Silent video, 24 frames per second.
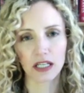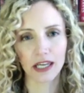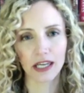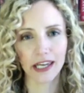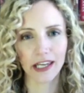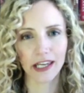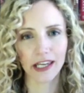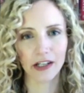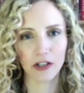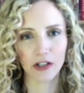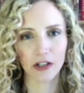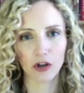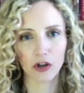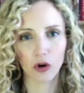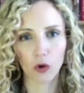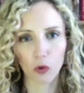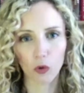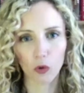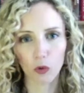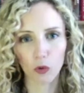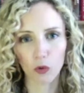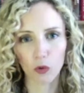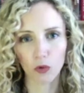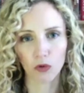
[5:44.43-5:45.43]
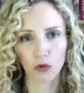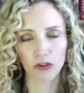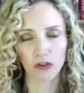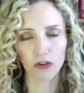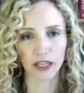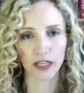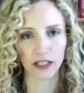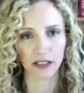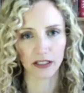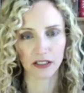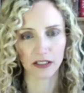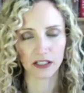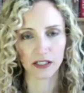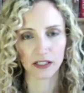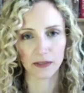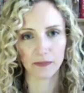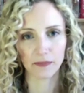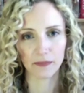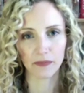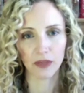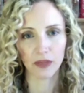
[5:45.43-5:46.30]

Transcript: in all things.